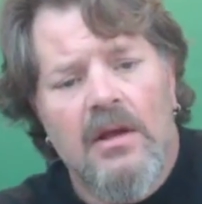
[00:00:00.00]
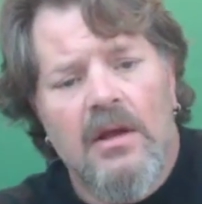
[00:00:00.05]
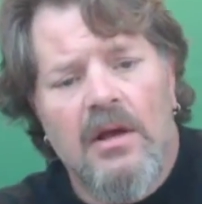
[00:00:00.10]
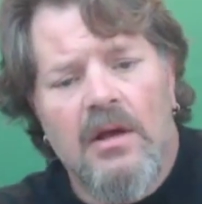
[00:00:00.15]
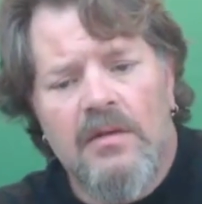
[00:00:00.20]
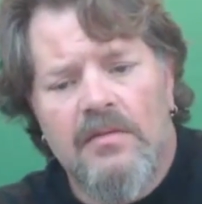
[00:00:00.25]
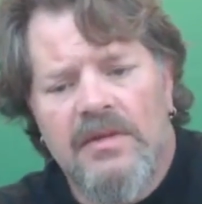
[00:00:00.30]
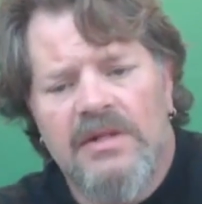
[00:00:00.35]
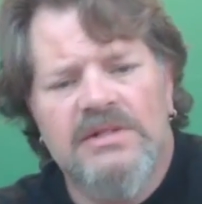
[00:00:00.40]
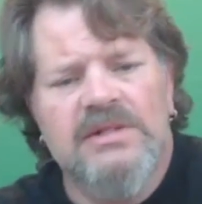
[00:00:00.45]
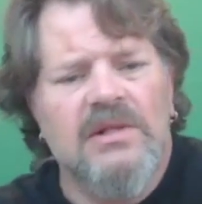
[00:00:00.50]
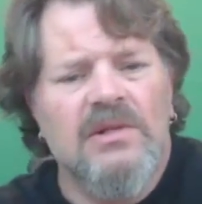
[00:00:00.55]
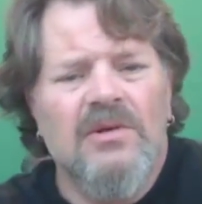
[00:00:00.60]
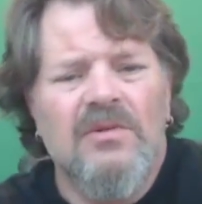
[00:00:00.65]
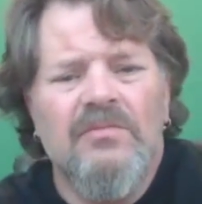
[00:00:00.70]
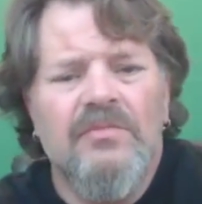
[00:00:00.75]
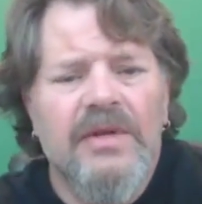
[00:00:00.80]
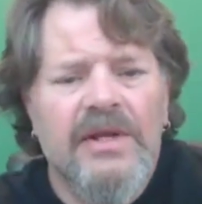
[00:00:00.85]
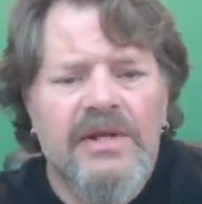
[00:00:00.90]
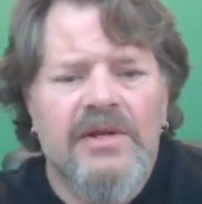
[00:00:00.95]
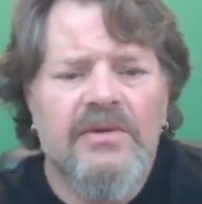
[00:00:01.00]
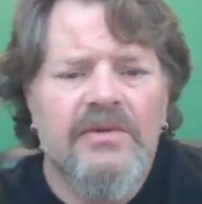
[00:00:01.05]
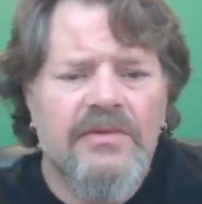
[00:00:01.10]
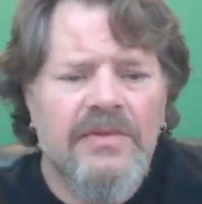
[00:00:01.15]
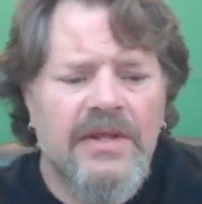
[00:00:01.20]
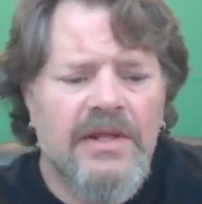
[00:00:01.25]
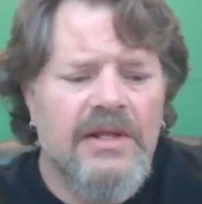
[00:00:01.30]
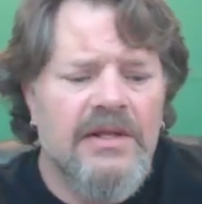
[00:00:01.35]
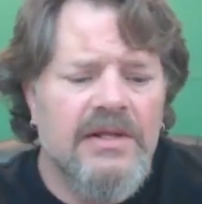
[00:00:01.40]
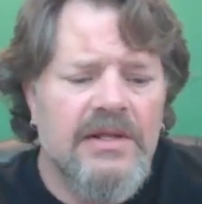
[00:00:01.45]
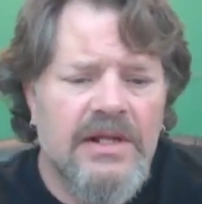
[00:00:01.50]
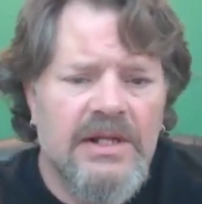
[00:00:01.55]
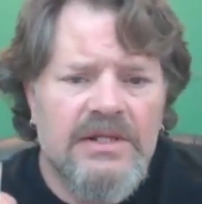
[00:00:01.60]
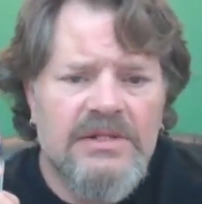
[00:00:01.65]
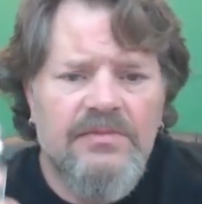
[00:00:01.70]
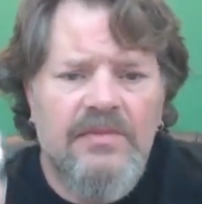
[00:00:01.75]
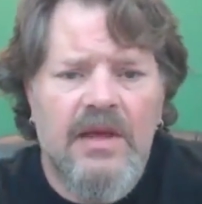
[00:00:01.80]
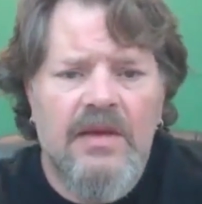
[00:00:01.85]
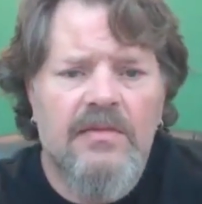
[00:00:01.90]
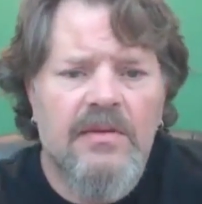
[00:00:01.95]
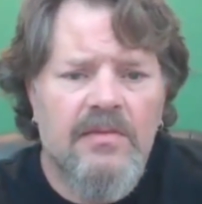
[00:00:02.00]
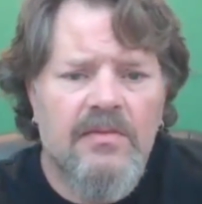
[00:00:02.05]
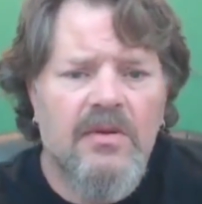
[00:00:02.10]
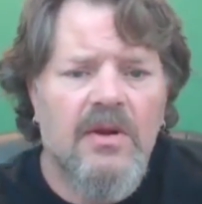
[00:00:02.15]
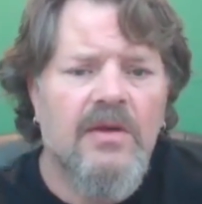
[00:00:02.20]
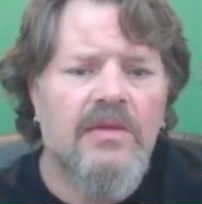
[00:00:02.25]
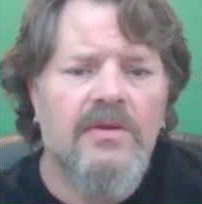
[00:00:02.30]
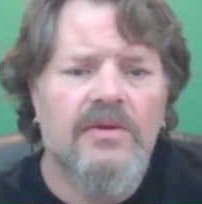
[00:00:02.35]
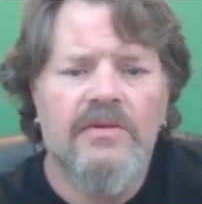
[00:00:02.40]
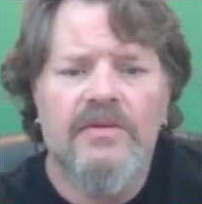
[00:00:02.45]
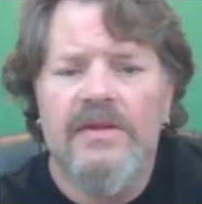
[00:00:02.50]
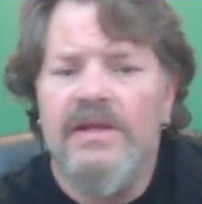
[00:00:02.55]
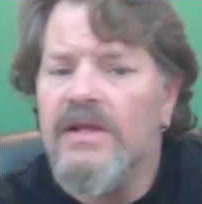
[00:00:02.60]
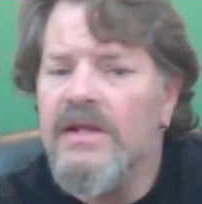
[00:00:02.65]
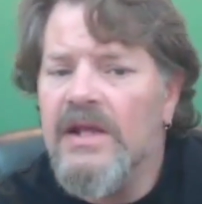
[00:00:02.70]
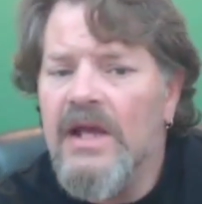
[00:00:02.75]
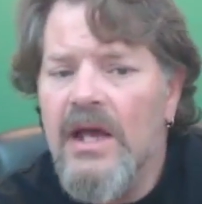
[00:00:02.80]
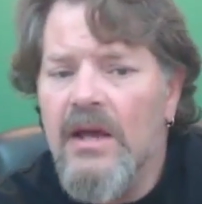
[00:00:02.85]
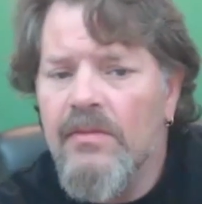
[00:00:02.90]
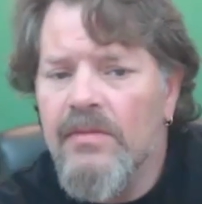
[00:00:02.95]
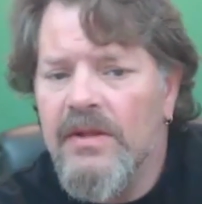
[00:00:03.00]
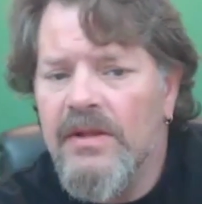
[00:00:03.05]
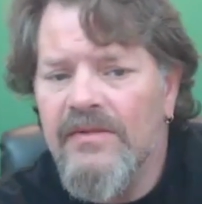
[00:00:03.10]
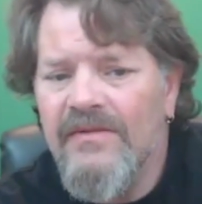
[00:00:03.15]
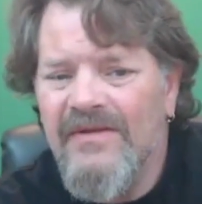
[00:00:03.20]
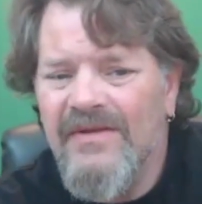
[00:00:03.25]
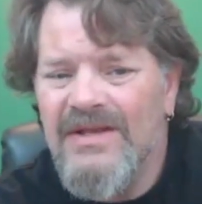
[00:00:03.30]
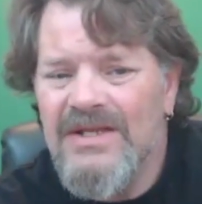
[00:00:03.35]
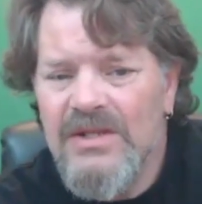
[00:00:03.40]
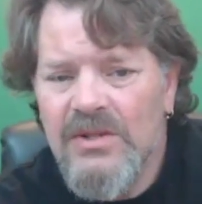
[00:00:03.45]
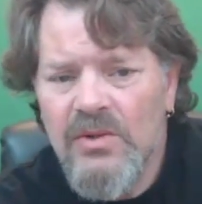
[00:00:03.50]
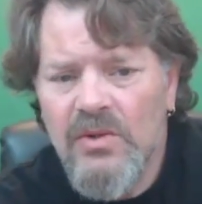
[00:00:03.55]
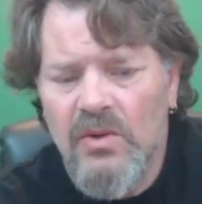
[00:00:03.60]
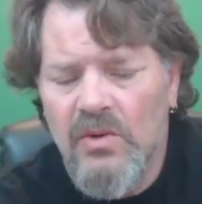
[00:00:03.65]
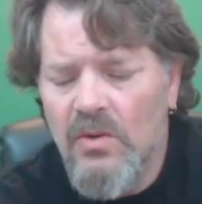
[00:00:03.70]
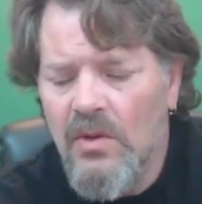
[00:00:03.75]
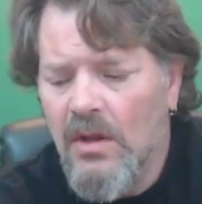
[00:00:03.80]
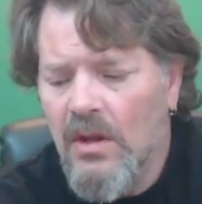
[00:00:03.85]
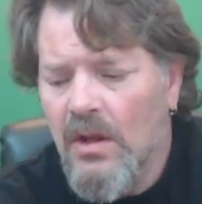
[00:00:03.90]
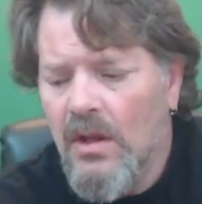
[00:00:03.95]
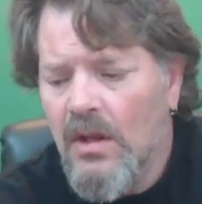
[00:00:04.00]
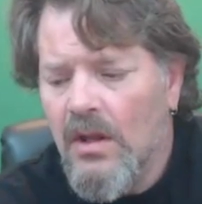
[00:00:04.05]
It's a little bigger than its baby brother, the IPV V3.